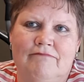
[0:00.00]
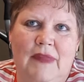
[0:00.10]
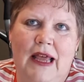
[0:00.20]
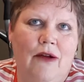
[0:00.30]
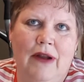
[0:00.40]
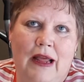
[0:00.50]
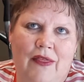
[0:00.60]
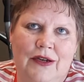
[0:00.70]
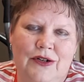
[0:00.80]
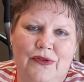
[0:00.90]
they don't want
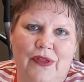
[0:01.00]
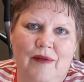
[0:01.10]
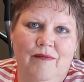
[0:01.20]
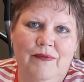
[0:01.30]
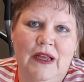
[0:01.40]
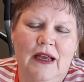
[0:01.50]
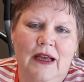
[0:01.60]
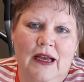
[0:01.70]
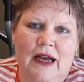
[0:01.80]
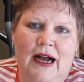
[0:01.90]
anything to do with him.
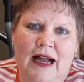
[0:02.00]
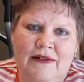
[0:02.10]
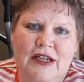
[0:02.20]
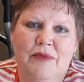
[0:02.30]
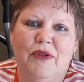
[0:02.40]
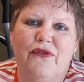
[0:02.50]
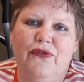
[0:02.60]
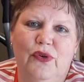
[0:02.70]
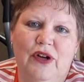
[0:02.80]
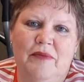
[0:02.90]
I have to keep their
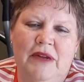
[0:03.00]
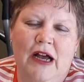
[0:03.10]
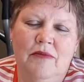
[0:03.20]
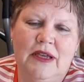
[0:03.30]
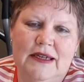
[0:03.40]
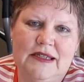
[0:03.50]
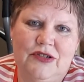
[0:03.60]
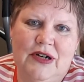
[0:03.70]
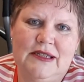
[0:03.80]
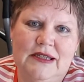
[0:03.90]
food up now because he
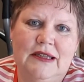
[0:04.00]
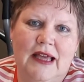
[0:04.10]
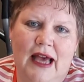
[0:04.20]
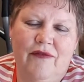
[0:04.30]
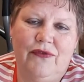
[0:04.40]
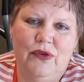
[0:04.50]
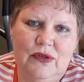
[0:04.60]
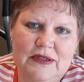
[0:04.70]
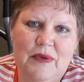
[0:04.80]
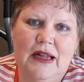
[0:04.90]
tries to eat the cat food
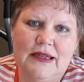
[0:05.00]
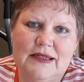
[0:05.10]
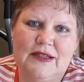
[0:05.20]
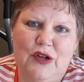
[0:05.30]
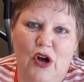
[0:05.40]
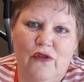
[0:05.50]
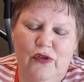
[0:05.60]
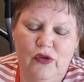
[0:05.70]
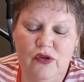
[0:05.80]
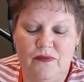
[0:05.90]
as well as his dog
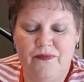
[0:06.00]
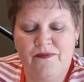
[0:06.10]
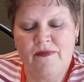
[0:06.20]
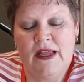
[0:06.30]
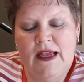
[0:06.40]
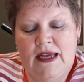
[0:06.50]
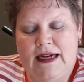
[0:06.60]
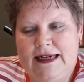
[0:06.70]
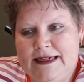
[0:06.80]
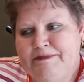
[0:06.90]
food.
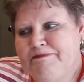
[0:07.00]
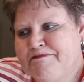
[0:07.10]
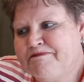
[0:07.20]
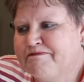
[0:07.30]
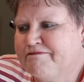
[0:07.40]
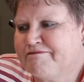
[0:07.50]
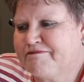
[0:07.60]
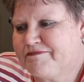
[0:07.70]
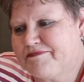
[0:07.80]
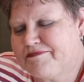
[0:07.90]
Um,
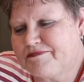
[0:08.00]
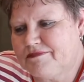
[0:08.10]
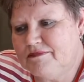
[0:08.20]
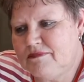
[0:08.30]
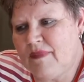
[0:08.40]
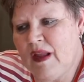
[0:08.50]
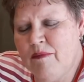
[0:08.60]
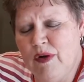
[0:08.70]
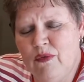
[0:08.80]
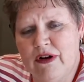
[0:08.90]

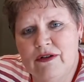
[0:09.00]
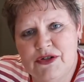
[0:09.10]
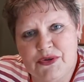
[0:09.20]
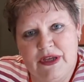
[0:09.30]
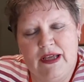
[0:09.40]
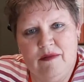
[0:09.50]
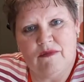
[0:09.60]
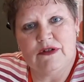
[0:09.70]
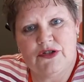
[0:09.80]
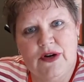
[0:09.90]
but we're enjoying him.
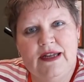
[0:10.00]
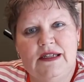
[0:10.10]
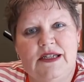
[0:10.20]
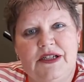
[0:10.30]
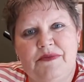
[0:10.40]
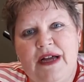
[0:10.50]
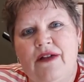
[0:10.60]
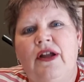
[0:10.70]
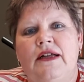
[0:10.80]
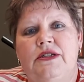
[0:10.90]
We're trying to teach him now
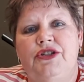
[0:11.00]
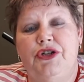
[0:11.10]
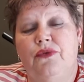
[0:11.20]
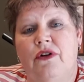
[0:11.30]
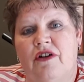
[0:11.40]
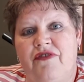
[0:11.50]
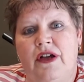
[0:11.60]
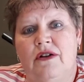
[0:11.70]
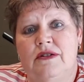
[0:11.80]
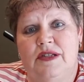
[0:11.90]
not to chew on our
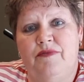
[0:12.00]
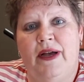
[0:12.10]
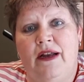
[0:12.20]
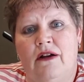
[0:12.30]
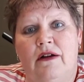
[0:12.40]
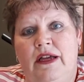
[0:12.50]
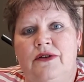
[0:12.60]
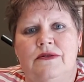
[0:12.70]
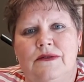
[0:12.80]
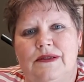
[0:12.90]
fingers and bite our
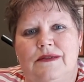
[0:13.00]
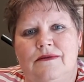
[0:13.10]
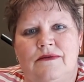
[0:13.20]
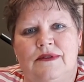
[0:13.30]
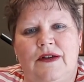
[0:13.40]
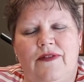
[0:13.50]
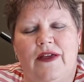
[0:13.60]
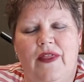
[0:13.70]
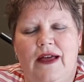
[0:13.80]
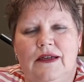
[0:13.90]
heels and stuff
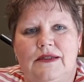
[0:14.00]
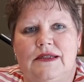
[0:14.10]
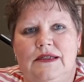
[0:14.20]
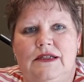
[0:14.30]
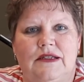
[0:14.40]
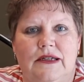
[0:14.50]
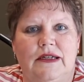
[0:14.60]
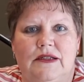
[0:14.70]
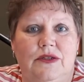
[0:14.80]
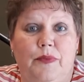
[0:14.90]
like that, because he just
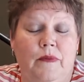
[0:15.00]
likes